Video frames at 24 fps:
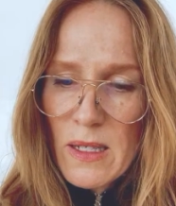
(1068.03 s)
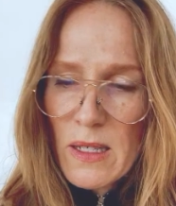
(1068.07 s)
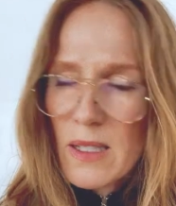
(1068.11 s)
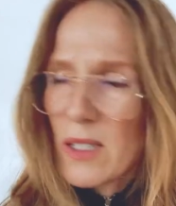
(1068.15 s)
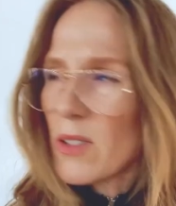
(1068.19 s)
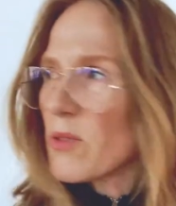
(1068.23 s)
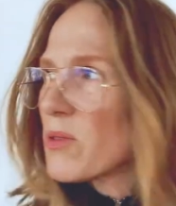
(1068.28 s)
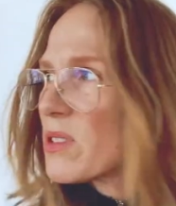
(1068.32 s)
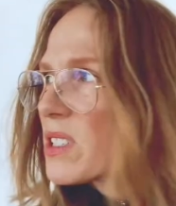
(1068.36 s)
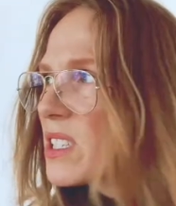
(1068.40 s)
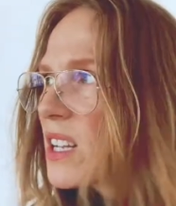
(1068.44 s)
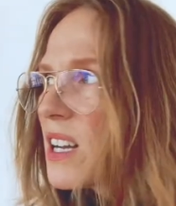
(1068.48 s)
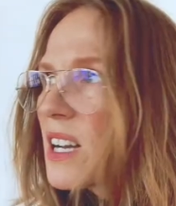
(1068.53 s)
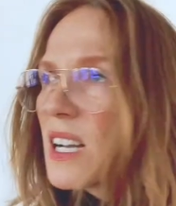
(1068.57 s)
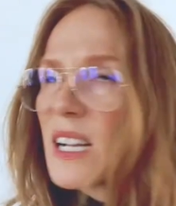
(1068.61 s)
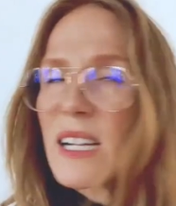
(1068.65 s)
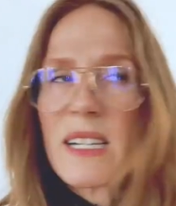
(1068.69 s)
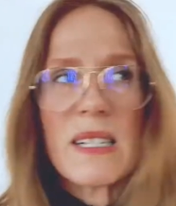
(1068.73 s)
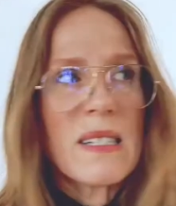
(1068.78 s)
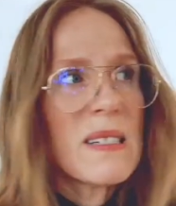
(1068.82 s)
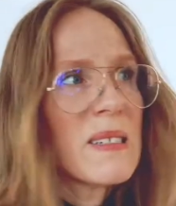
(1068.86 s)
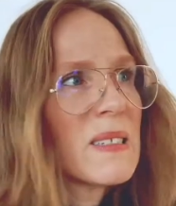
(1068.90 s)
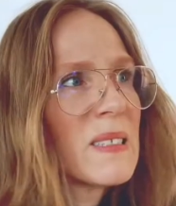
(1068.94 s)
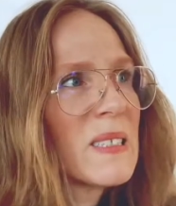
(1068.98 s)
No
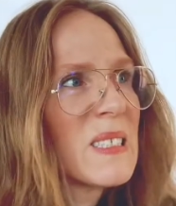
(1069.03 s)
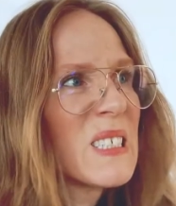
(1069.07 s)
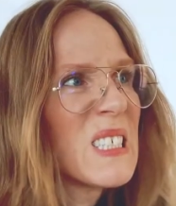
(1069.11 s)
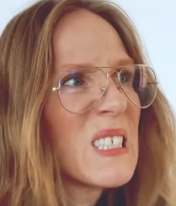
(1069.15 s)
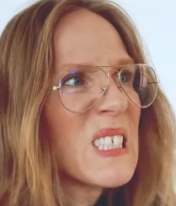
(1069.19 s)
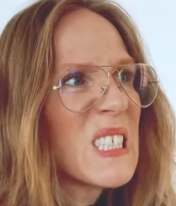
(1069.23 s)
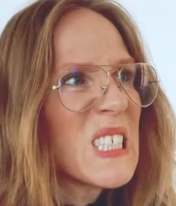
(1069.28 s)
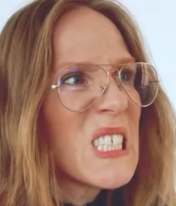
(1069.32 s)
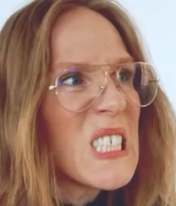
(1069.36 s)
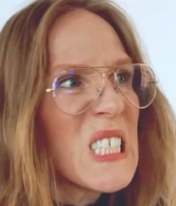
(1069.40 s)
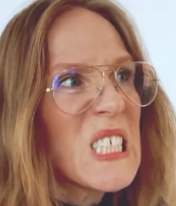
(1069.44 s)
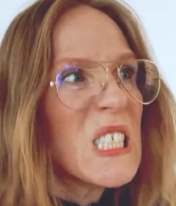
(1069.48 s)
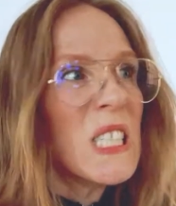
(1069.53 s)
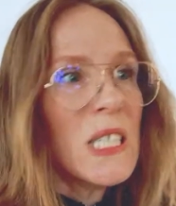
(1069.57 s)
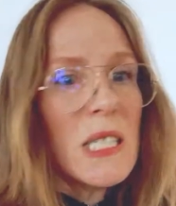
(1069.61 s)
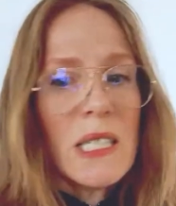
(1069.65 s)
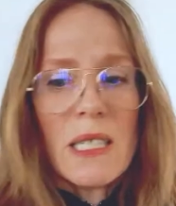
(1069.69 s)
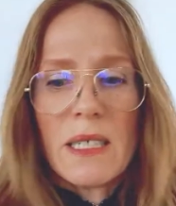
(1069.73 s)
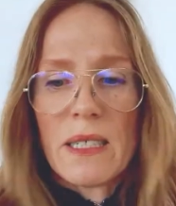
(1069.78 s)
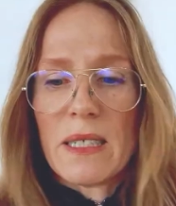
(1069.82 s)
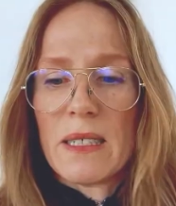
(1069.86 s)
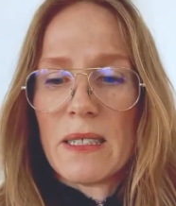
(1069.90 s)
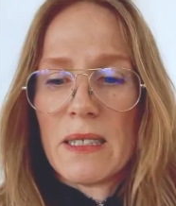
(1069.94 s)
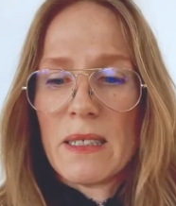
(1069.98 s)
sign.
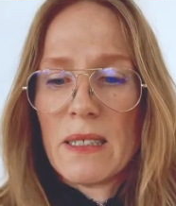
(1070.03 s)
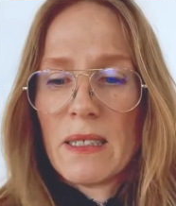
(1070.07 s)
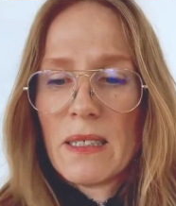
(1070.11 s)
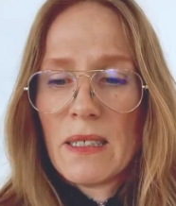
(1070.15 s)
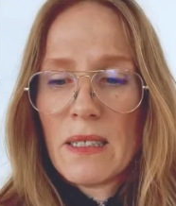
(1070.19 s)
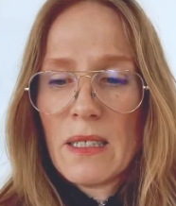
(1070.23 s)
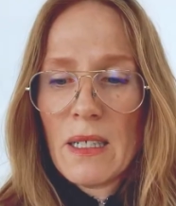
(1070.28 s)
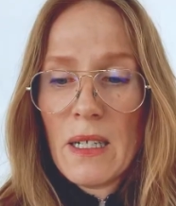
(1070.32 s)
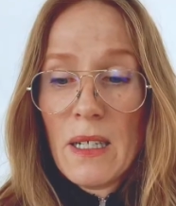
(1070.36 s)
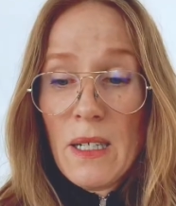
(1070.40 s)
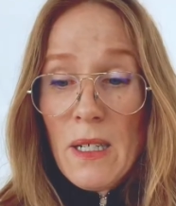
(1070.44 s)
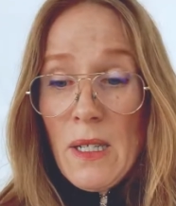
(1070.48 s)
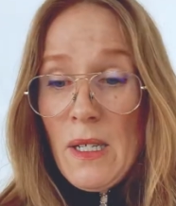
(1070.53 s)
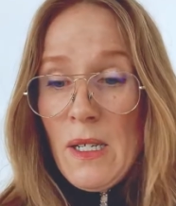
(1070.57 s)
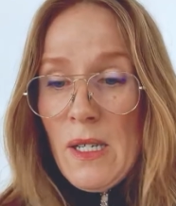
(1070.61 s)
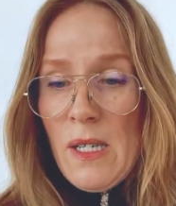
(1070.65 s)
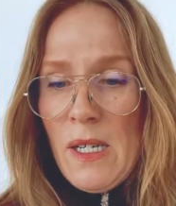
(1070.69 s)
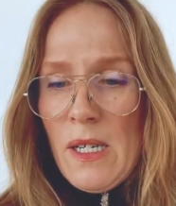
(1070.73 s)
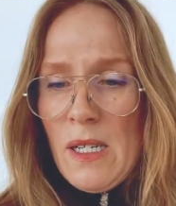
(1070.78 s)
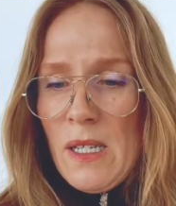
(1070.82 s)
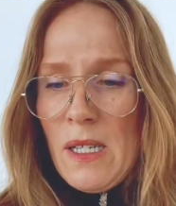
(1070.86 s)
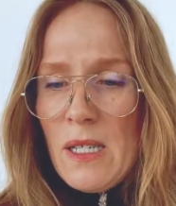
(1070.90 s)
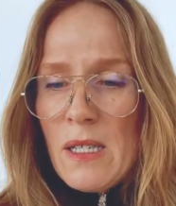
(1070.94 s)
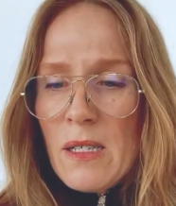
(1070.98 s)
Gone.
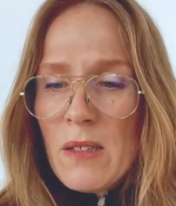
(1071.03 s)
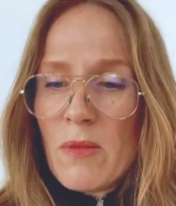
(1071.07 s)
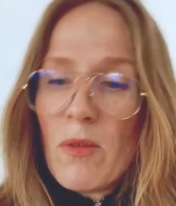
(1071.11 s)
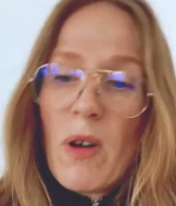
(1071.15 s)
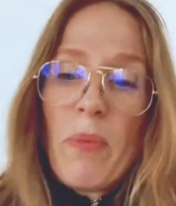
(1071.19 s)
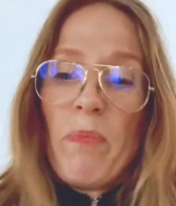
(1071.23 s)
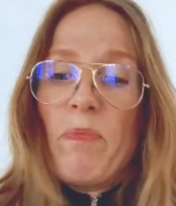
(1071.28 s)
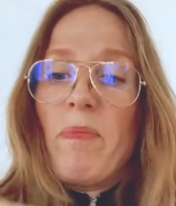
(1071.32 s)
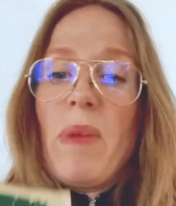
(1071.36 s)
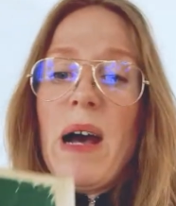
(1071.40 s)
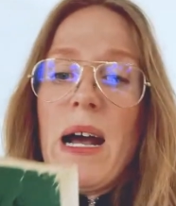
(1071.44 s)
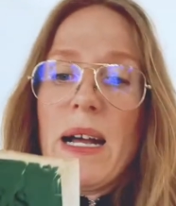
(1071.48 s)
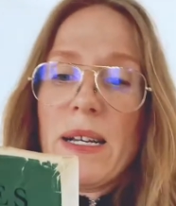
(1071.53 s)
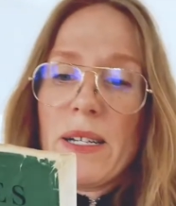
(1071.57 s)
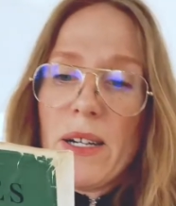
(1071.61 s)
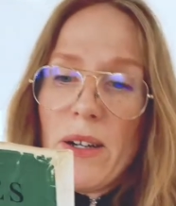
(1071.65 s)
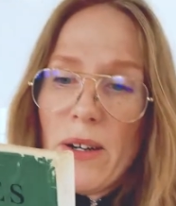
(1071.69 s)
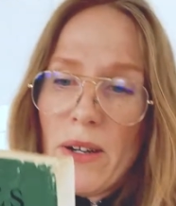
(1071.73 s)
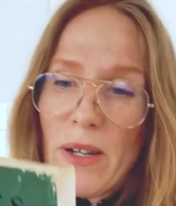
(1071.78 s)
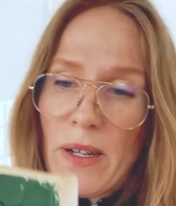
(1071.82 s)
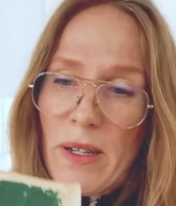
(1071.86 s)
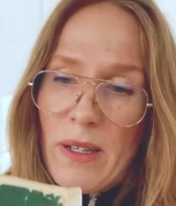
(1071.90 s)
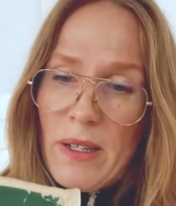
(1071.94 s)
What matter?